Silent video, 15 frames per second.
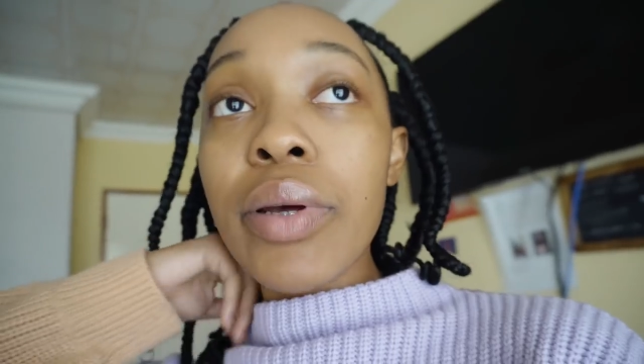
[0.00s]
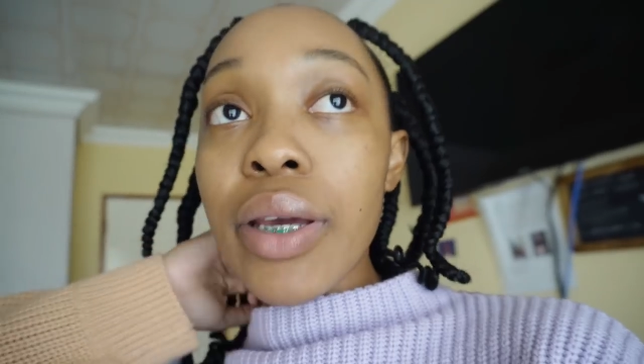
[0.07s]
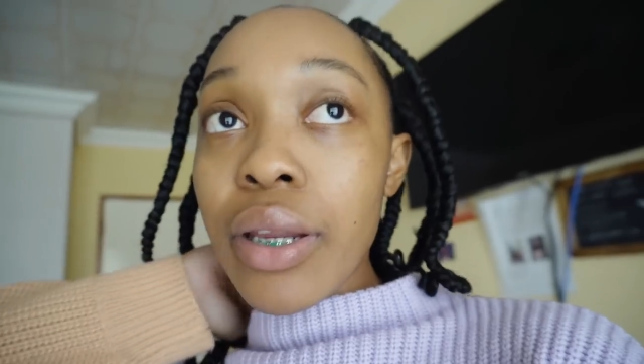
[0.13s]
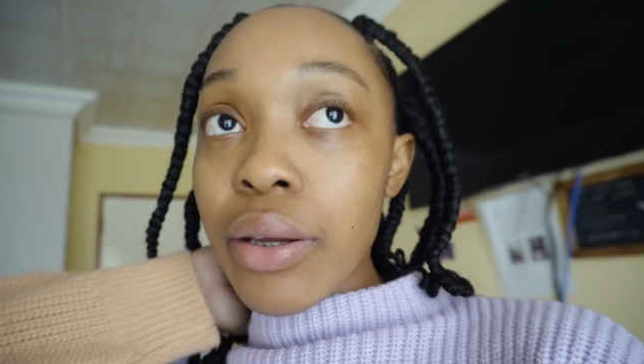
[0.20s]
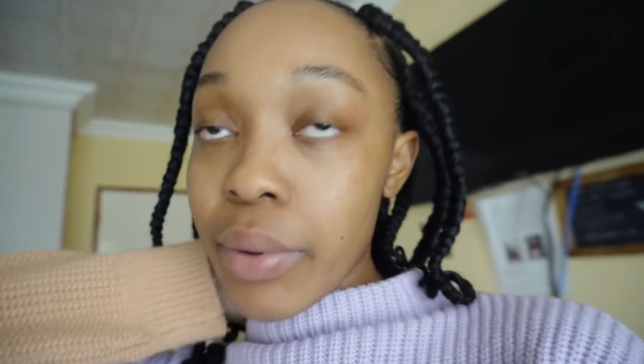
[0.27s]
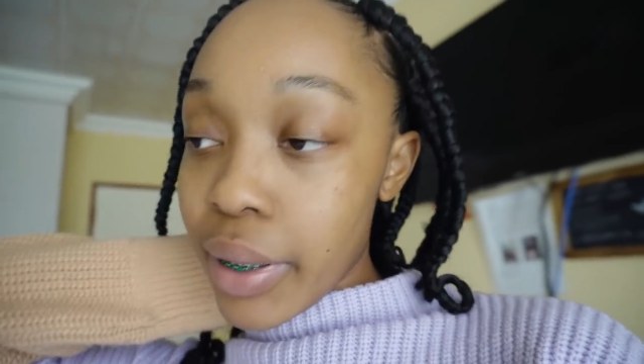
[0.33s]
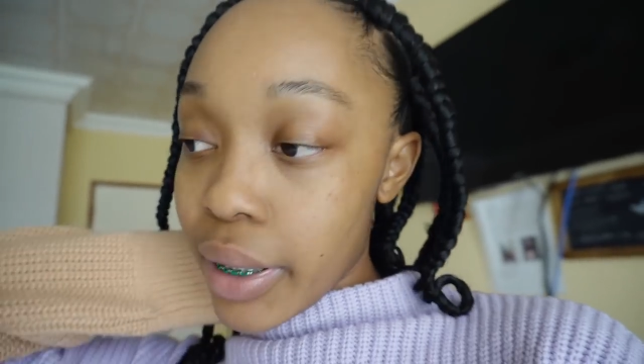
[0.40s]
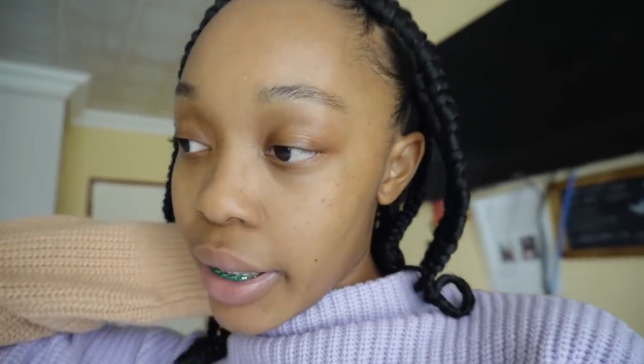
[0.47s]
but
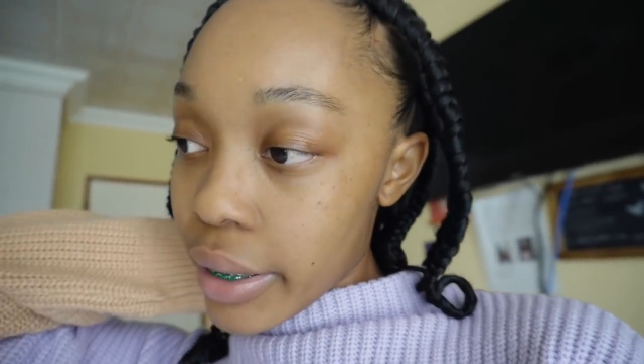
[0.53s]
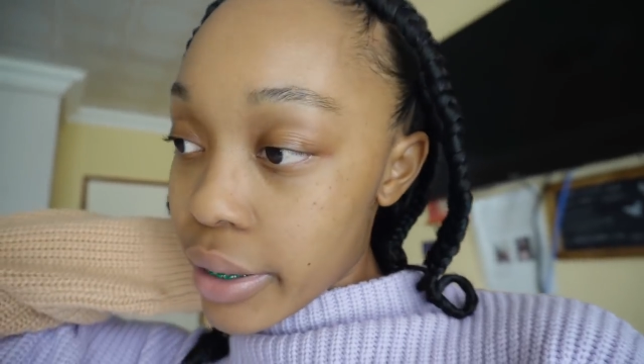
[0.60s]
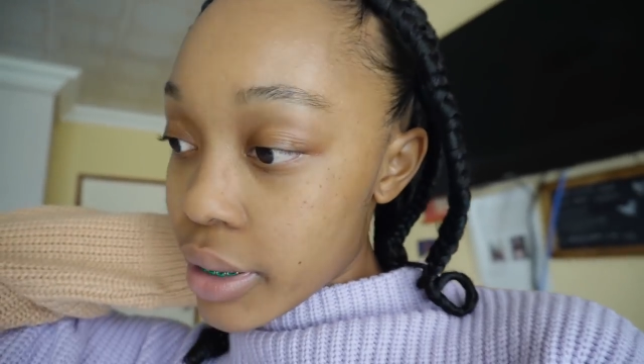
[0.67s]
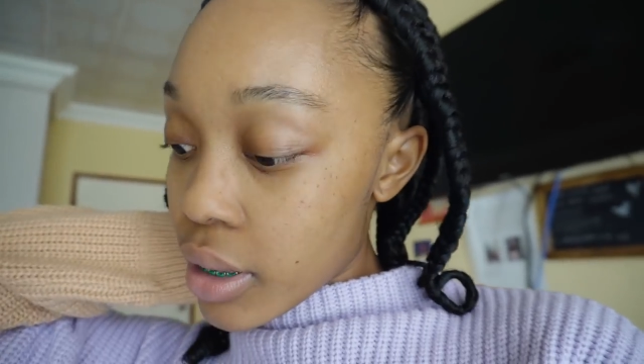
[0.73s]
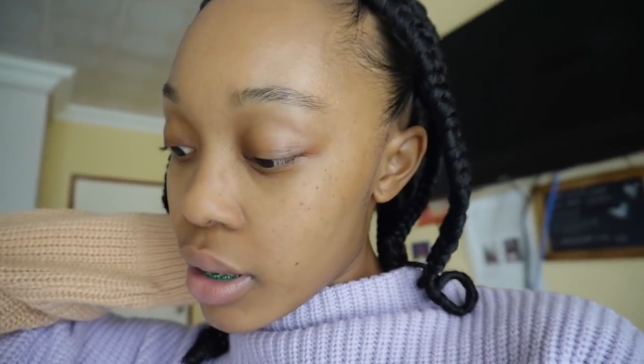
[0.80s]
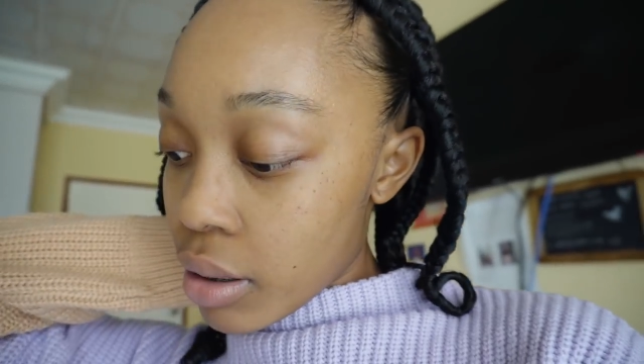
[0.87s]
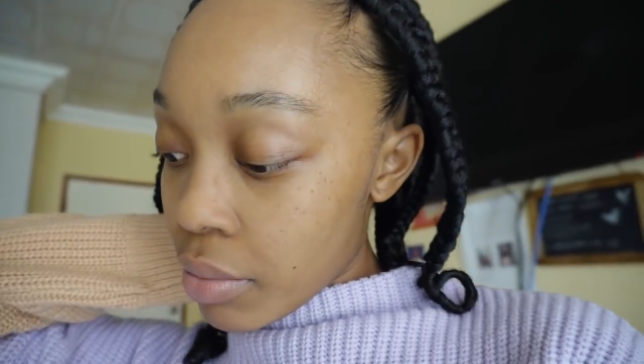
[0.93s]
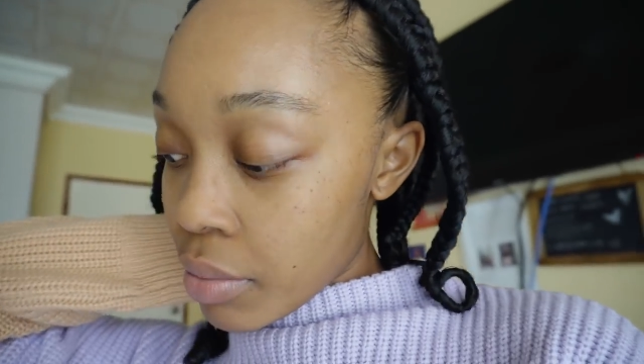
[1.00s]
anyway
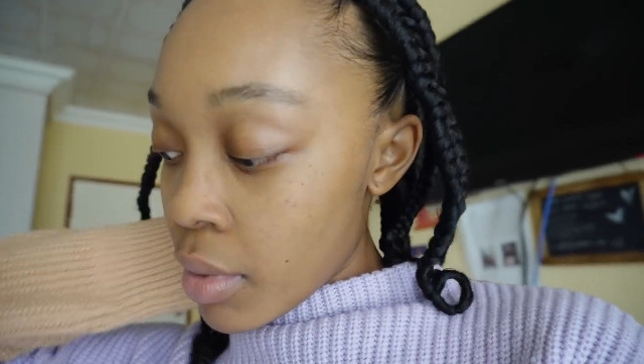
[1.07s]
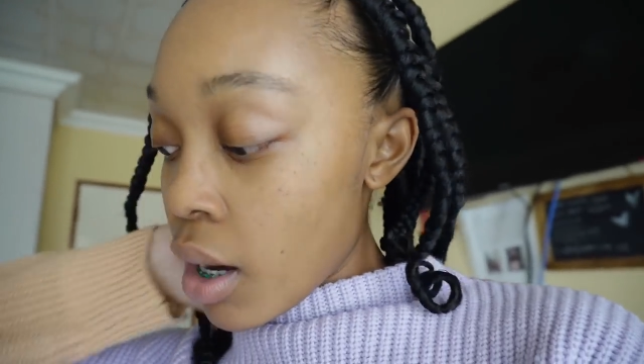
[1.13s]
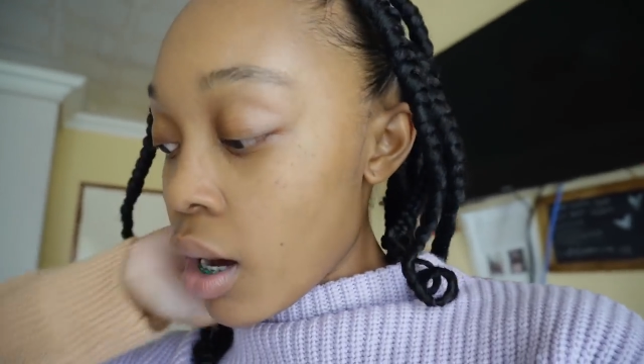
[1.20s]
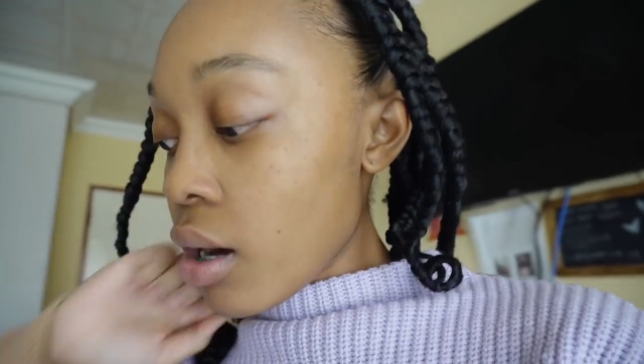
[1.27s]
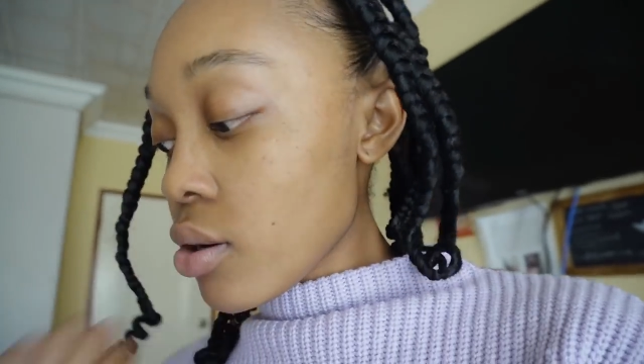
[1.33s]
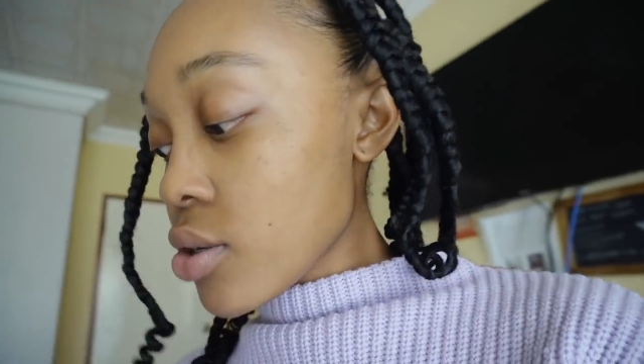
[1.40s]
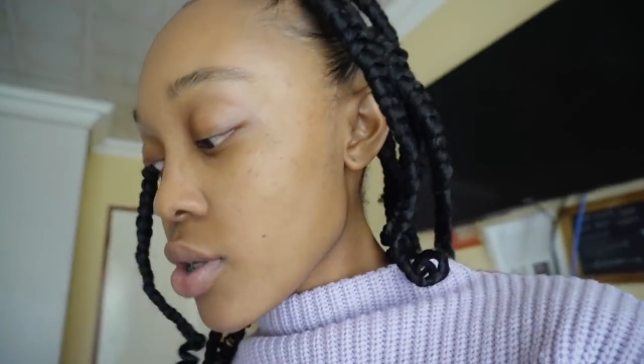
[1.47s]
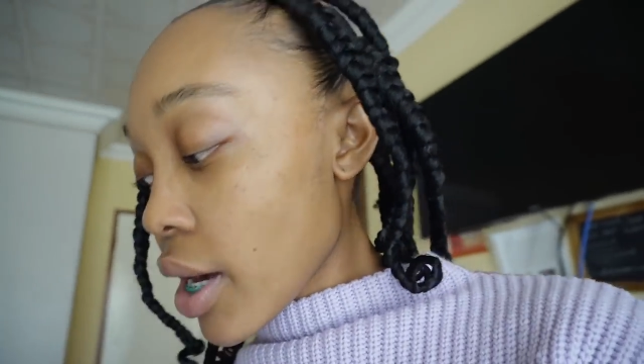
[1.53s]
guys um
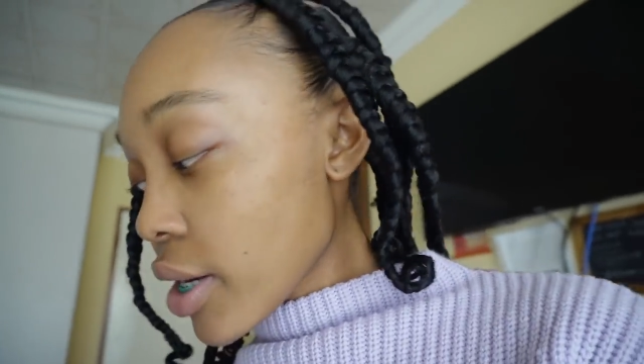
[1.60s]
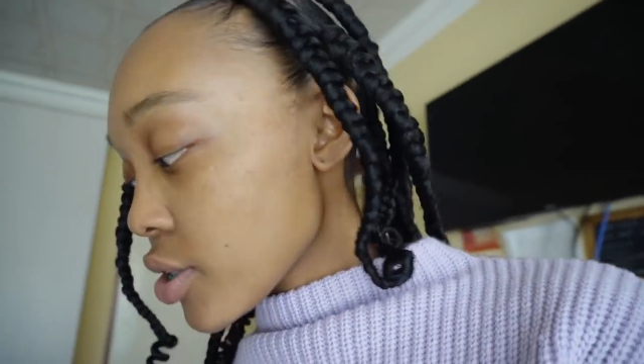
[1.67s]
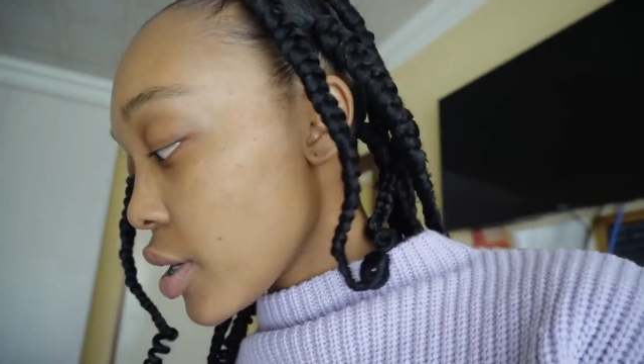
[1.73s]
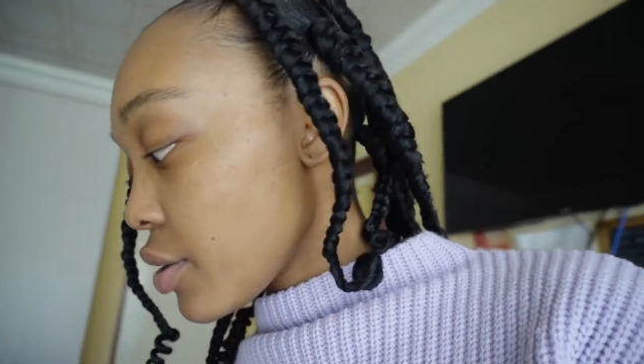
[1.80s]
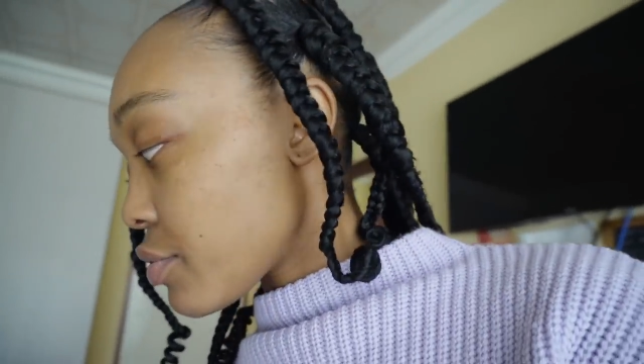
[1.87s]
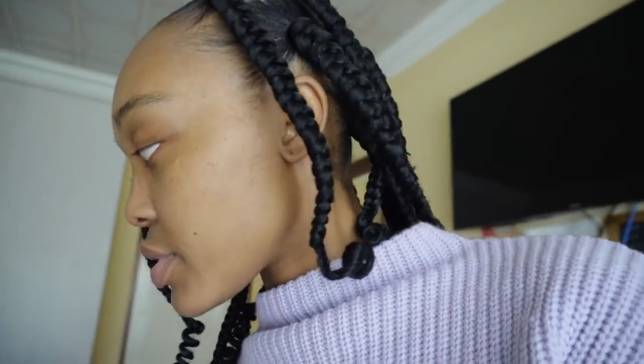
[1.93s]
oh so i actually